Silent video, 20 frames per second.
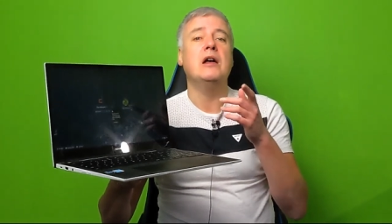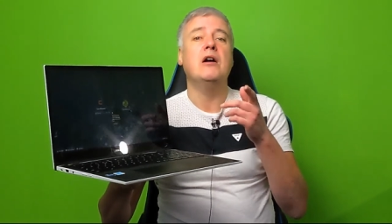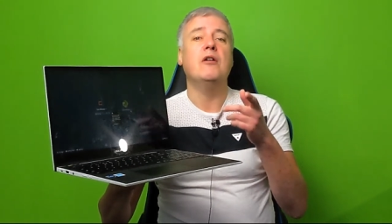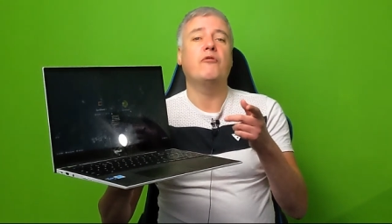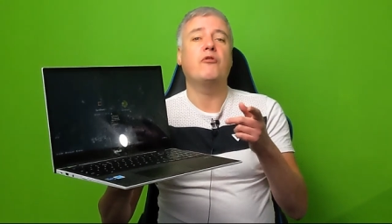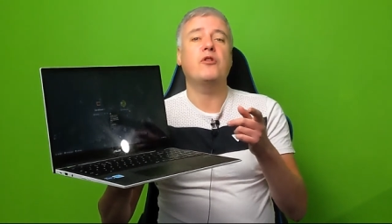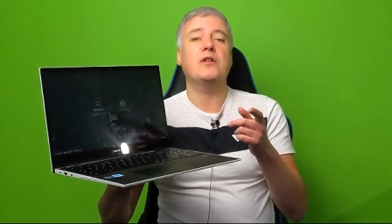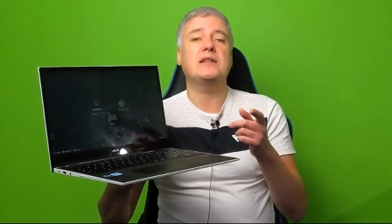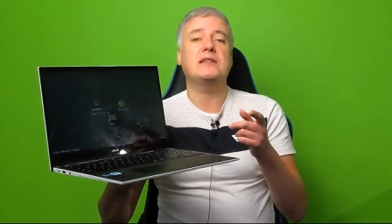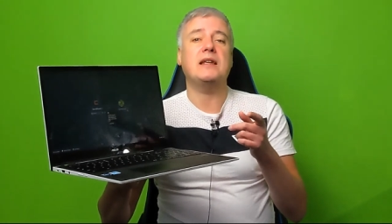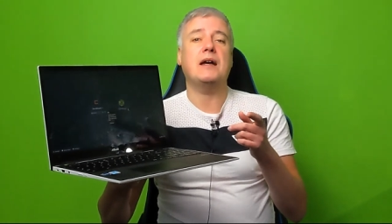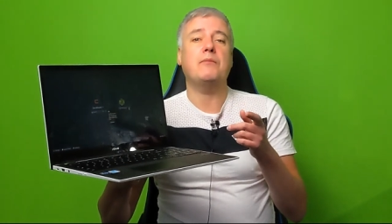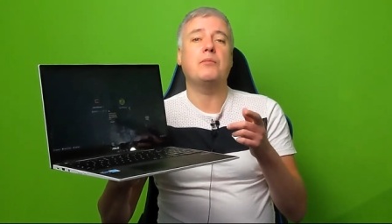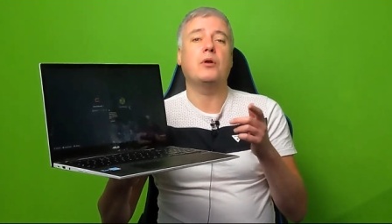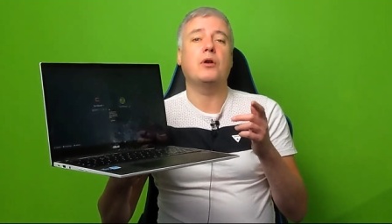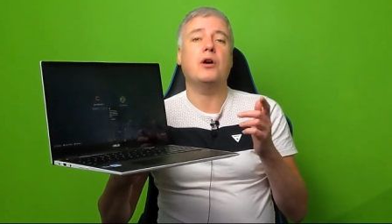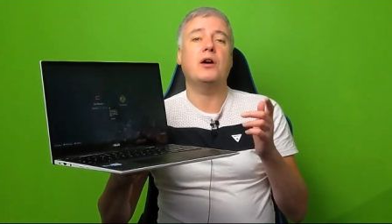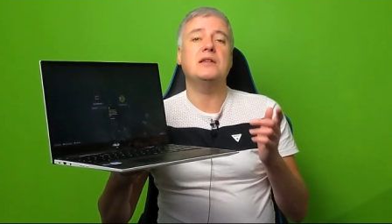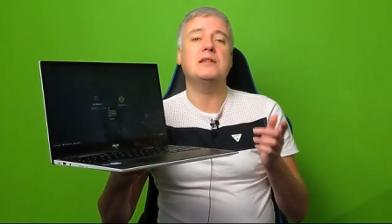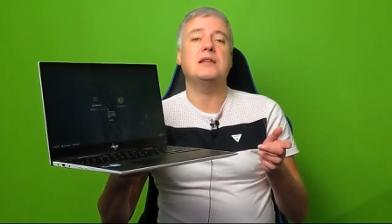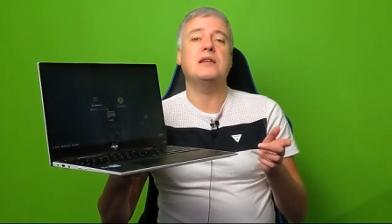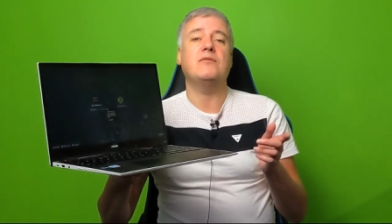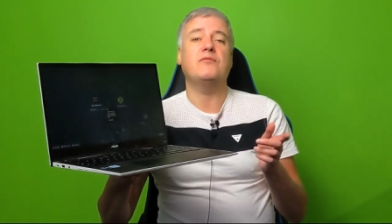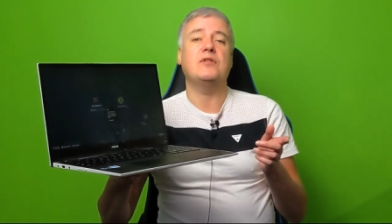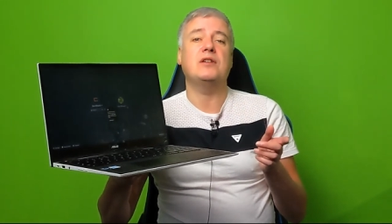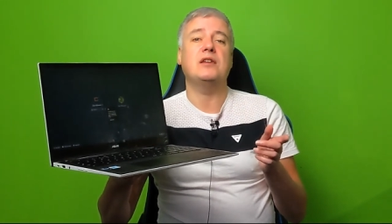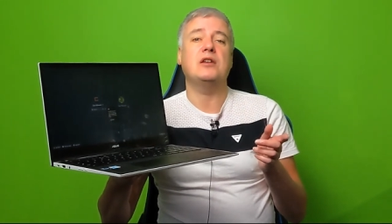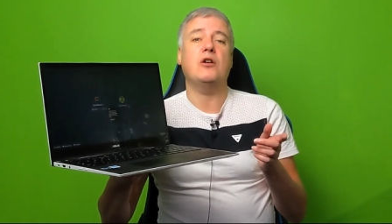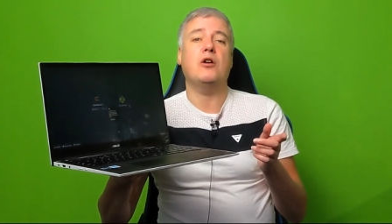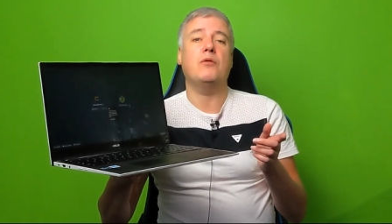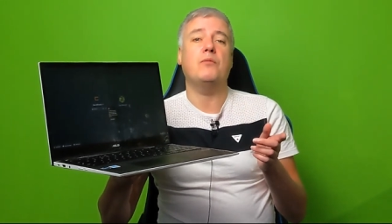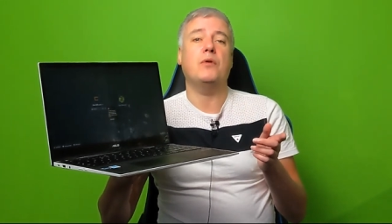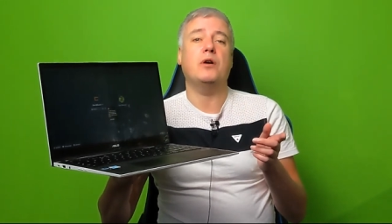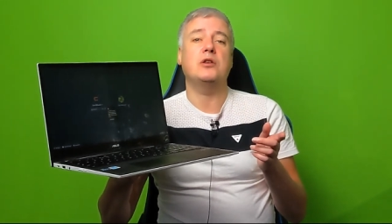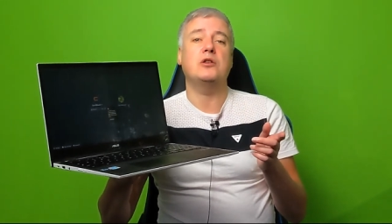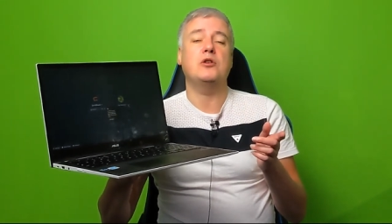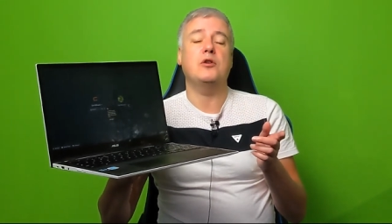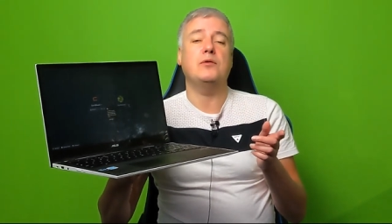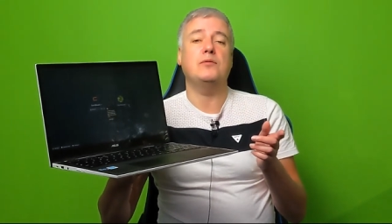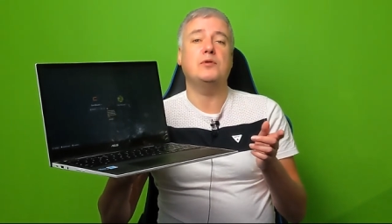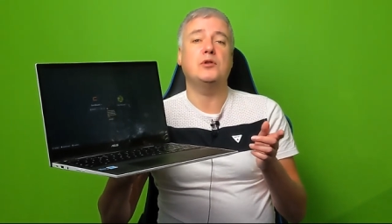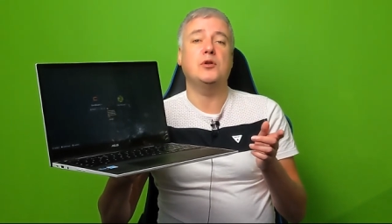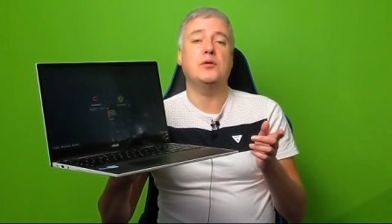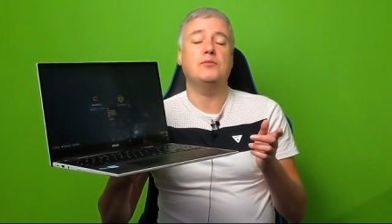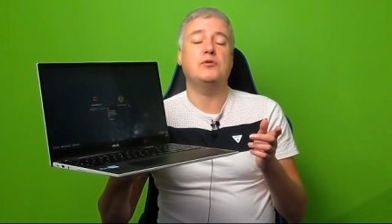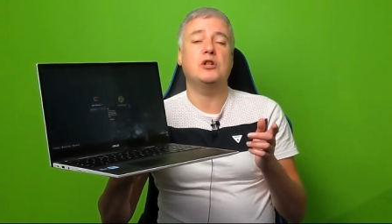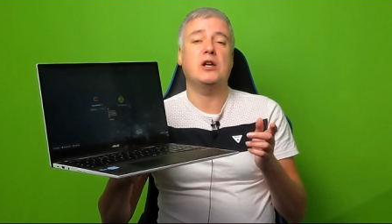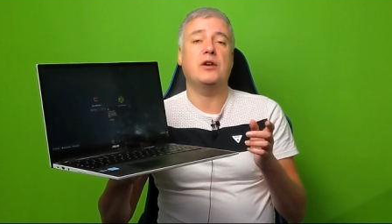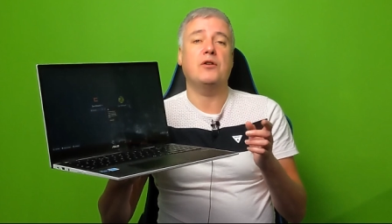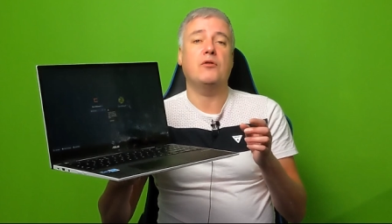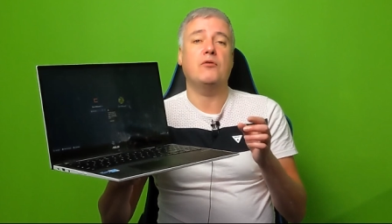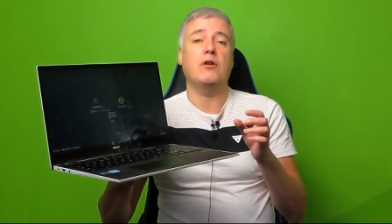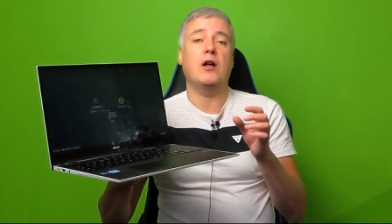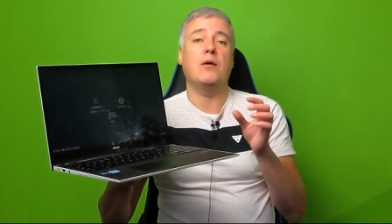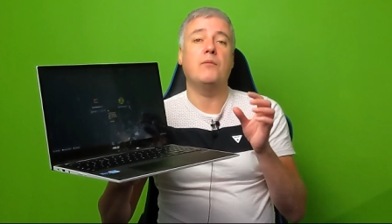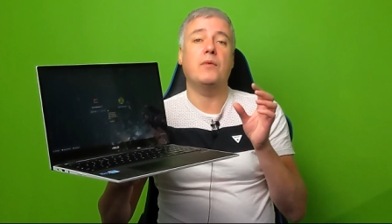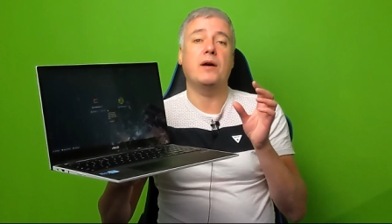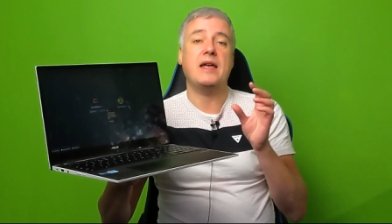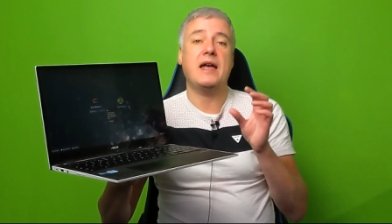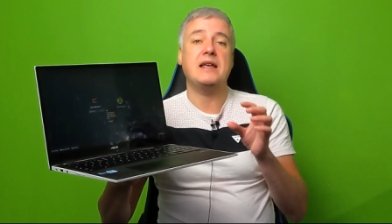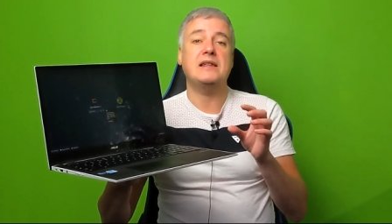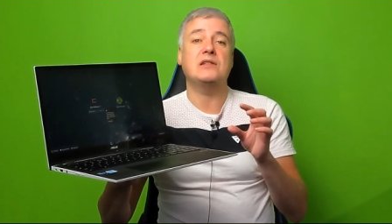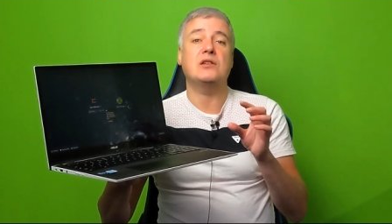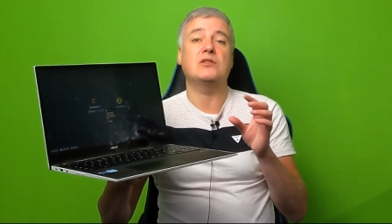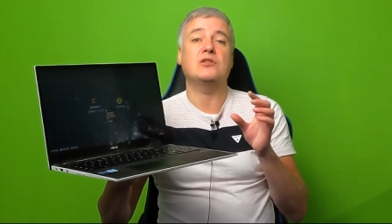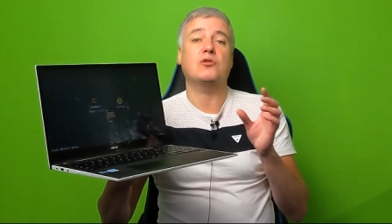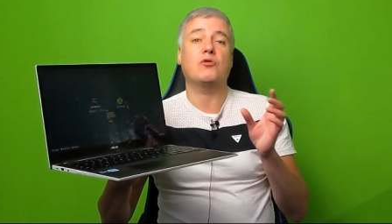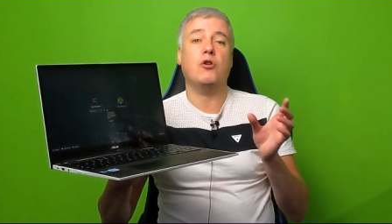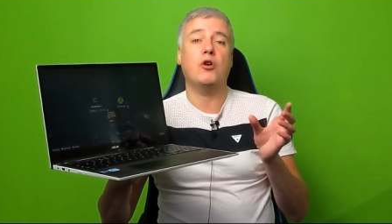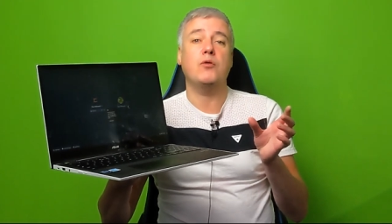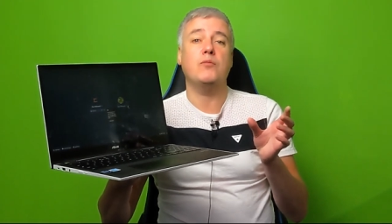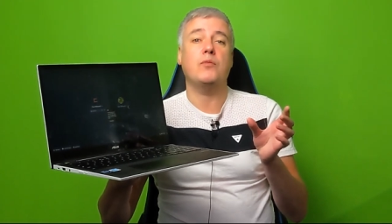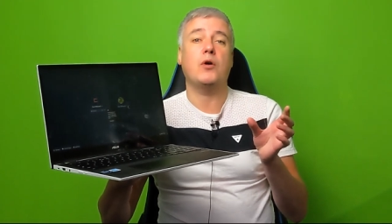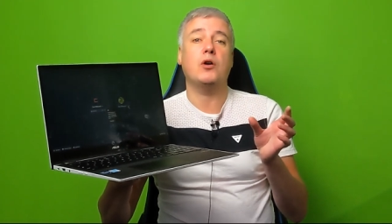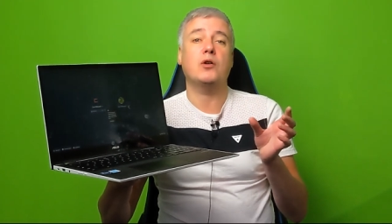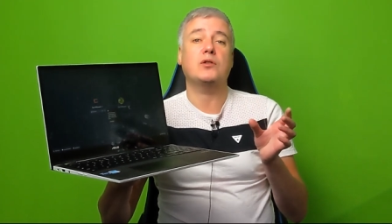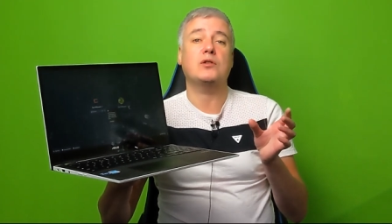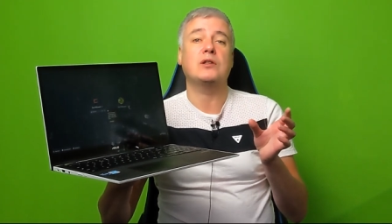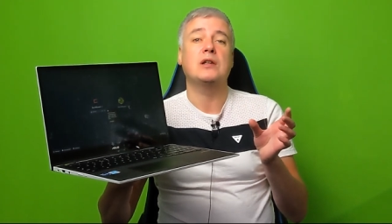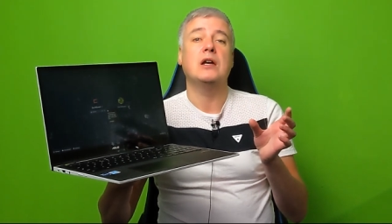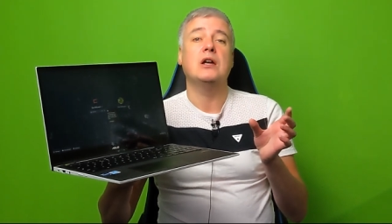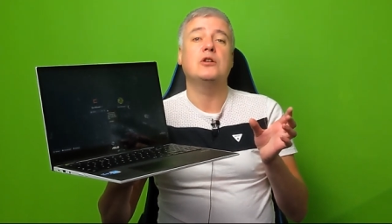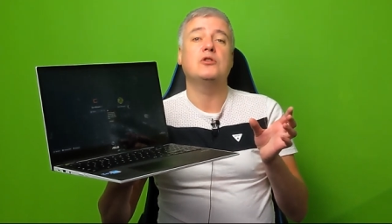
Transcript: For example, I did a video on my YouTube channel on my Asus Chromebox